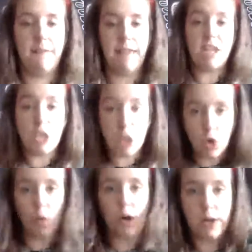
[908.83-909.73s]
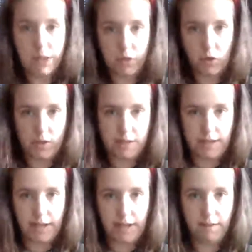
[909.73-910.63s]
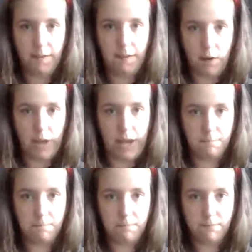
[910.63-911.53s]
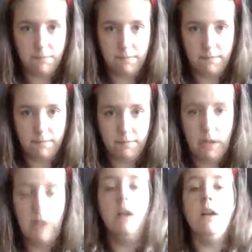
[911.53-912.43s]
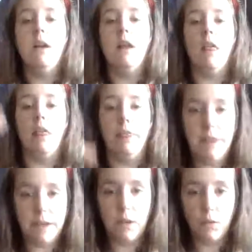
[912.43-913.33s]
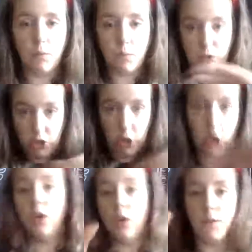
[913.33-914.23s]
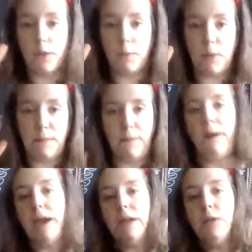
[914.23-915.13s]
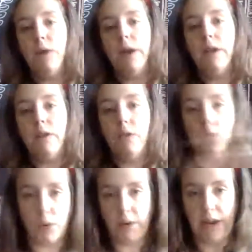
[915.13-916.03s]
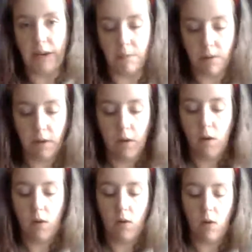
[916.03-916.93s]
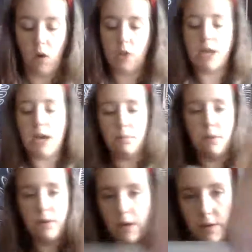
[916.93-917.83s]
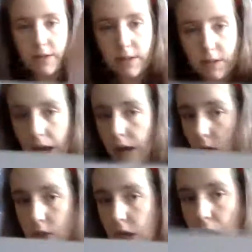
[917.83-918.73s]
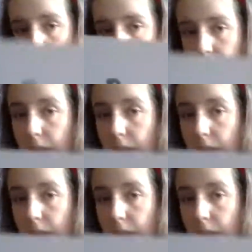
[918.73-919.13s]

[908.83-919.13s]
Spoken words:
that you are interested in, their name. Then you turn over the paper and you write your name on top of theirs. Not on top, but